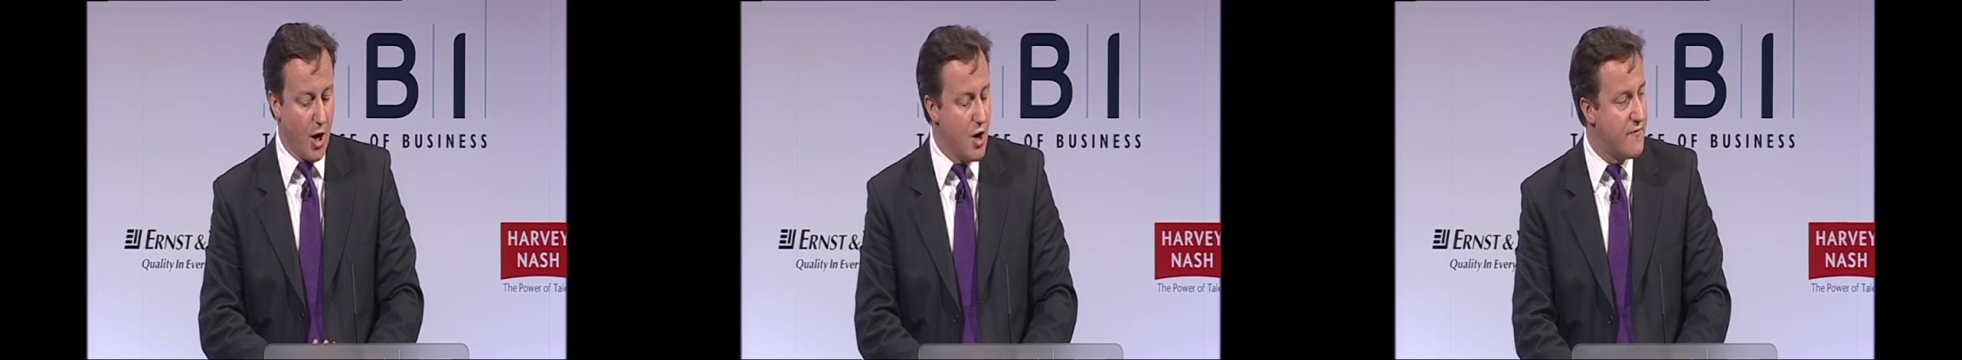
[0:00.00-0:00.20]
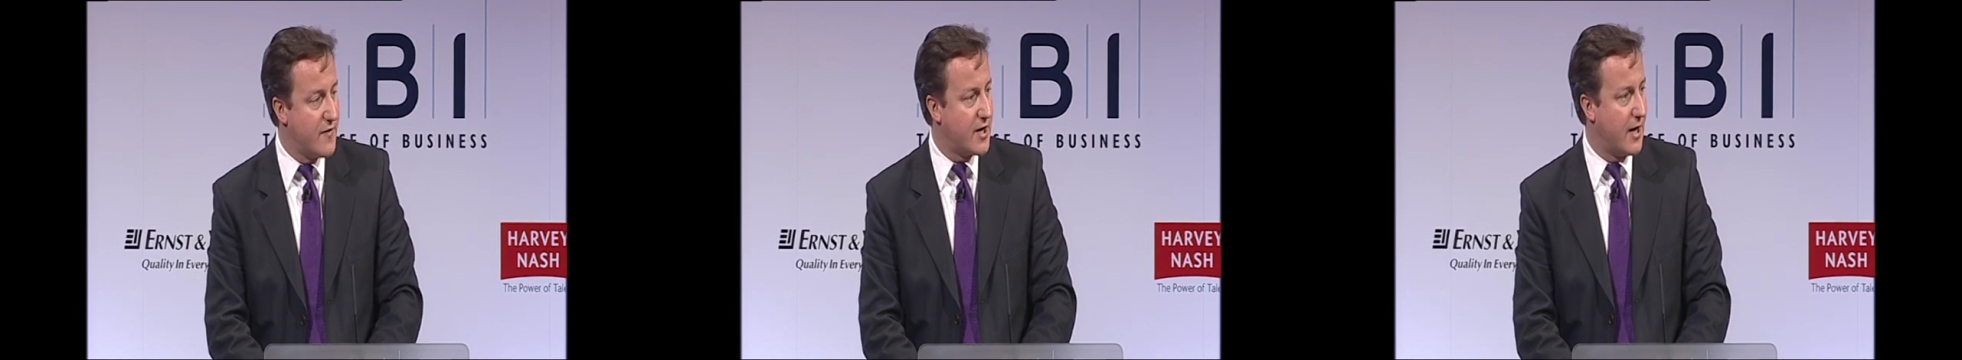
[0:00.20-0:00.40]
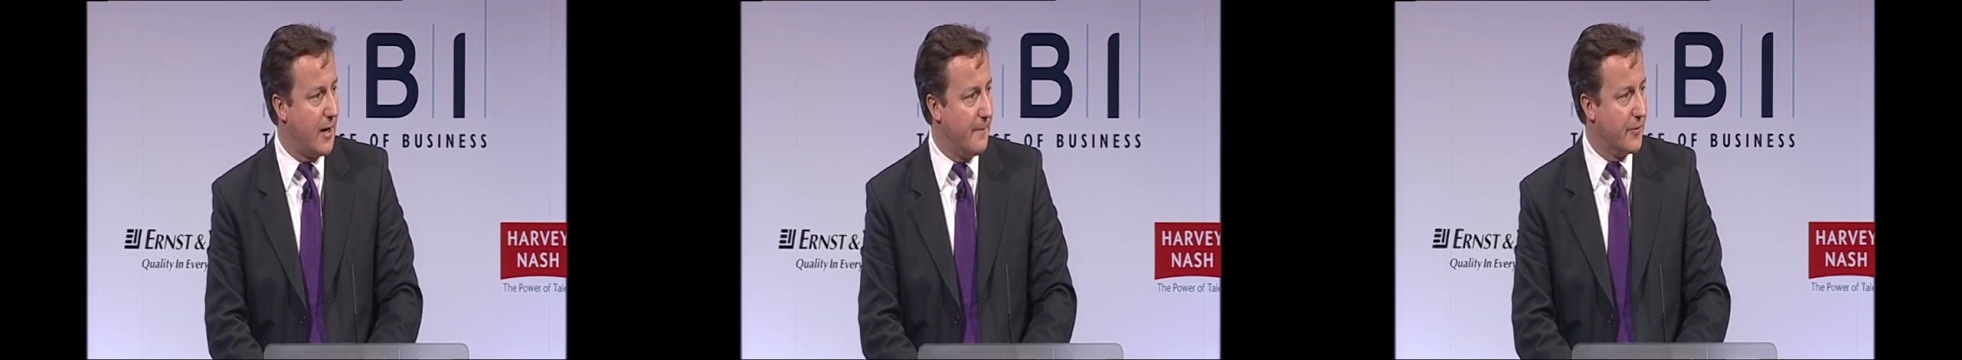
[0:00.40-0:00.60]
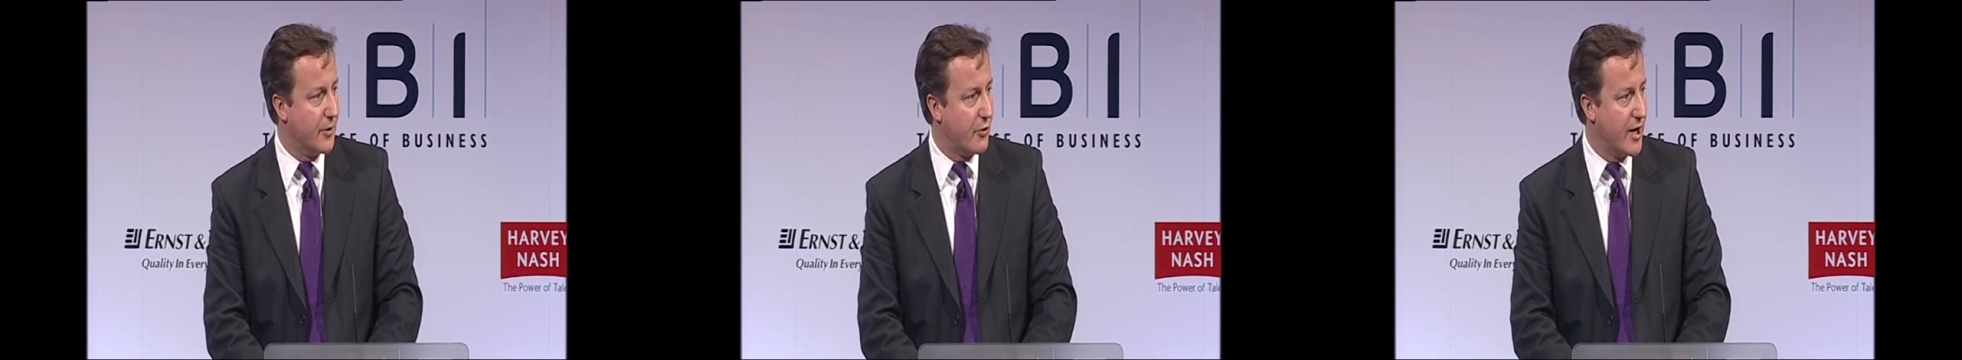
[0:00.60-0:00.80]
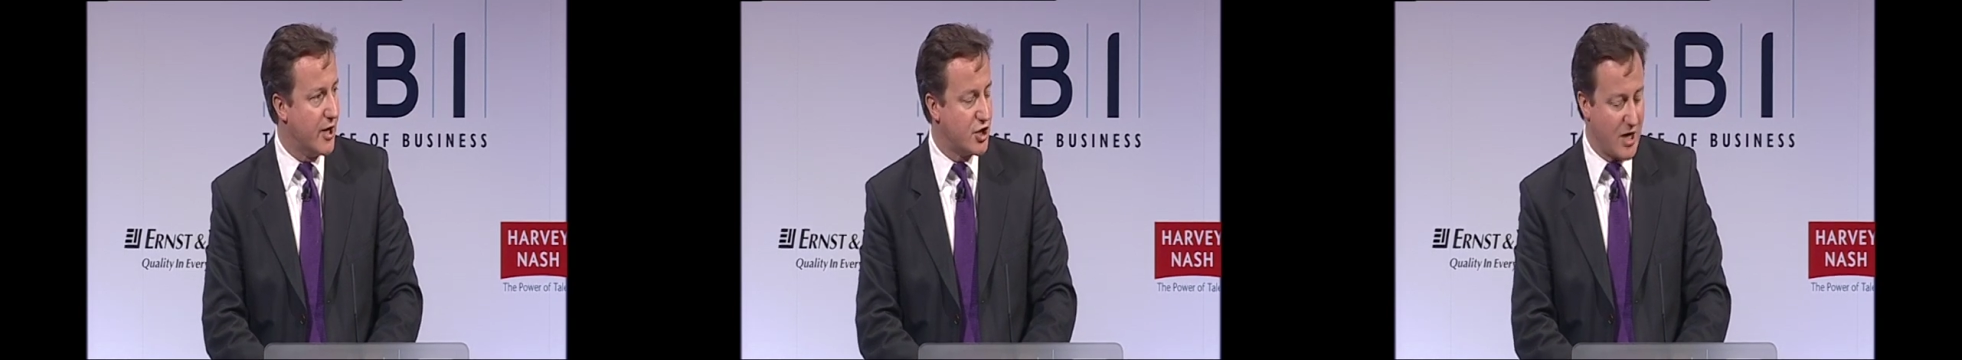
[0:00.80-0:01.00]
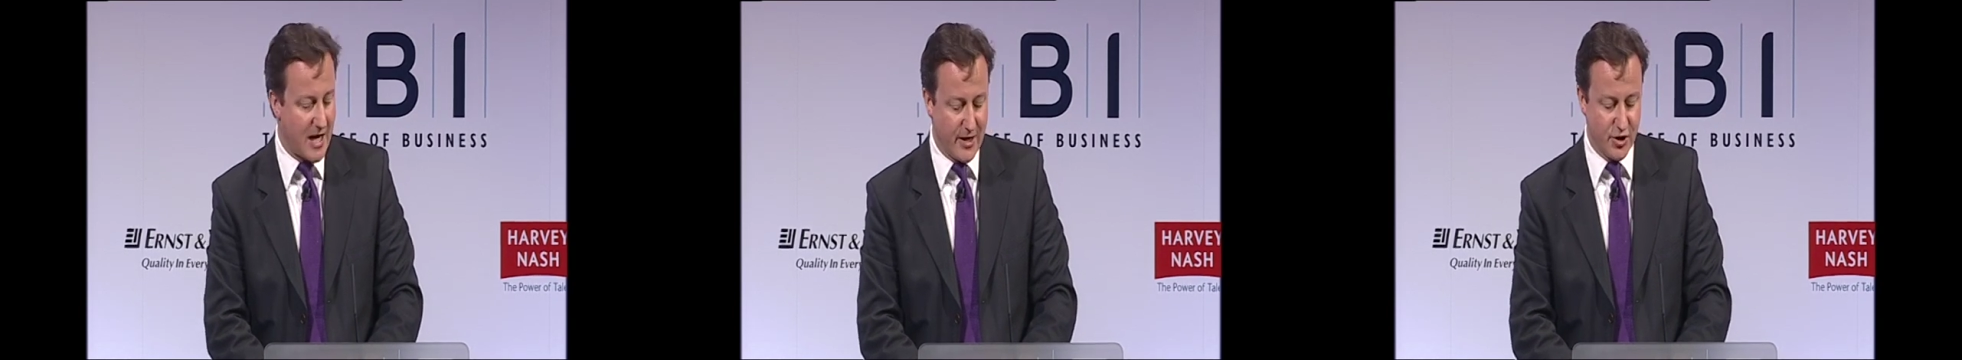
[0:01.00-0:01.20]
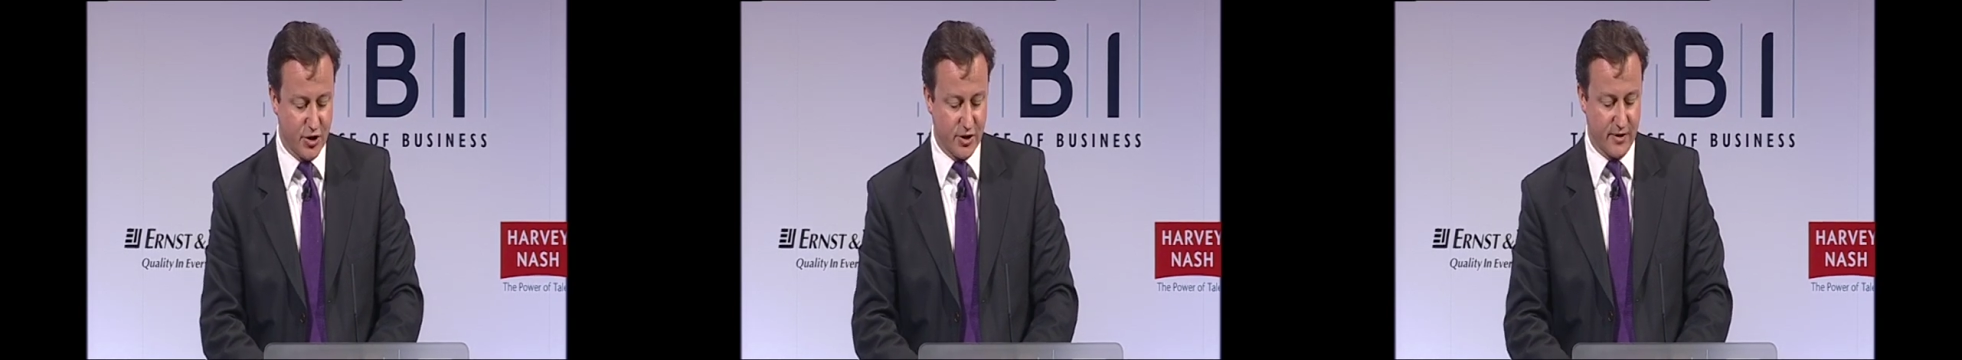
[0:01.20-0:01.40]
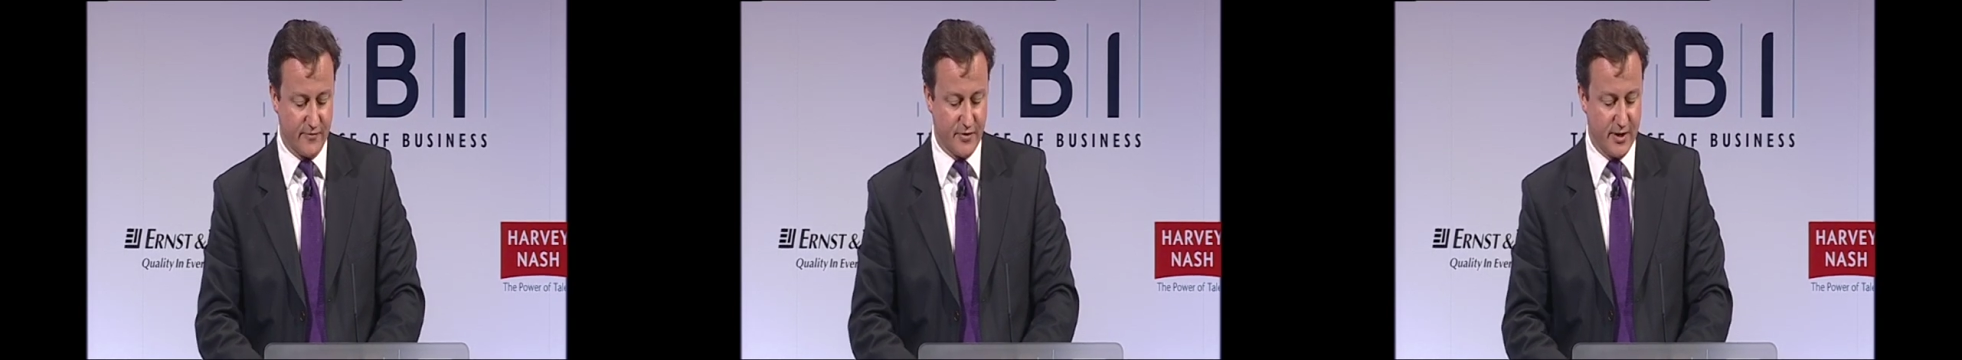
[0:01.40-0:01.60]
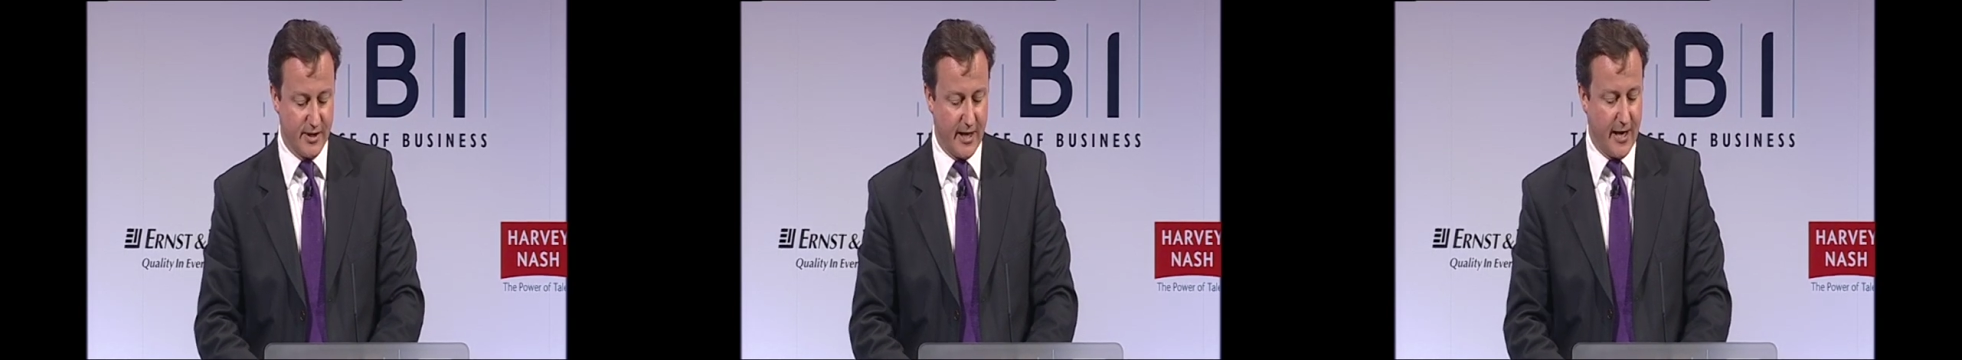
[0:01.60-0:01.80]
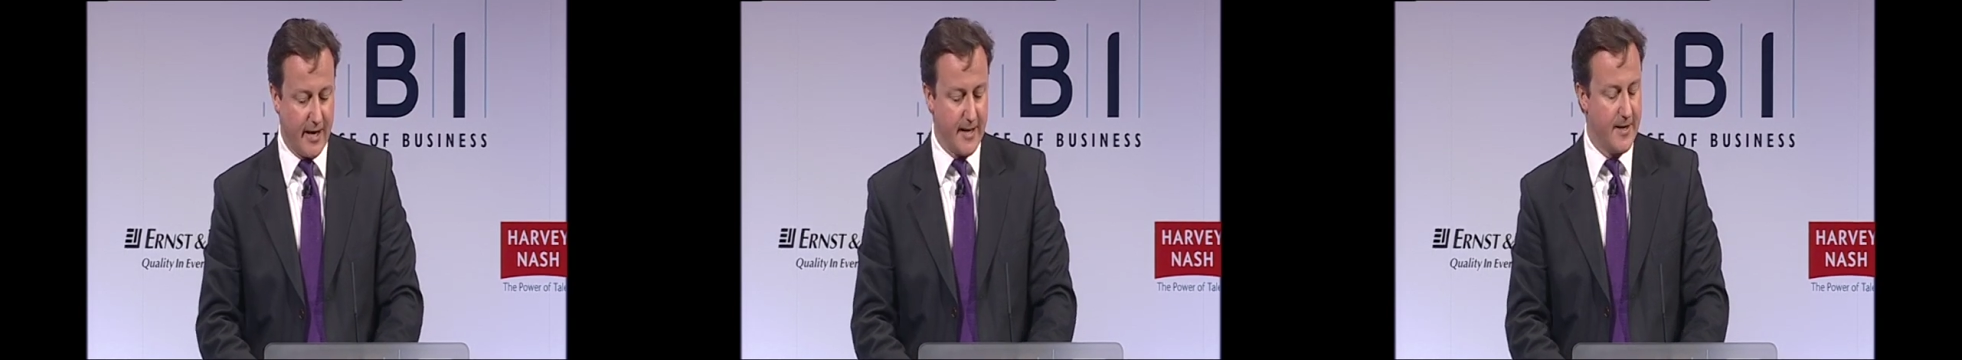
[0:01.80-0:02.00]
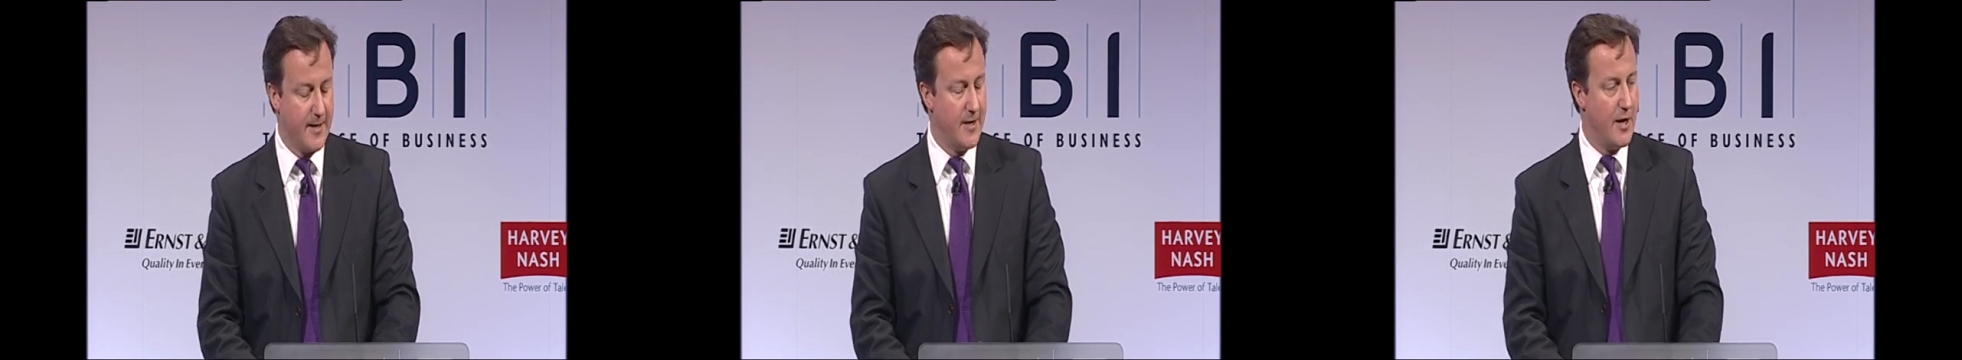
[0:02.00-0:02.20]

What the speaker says: overcome the great challenges of today.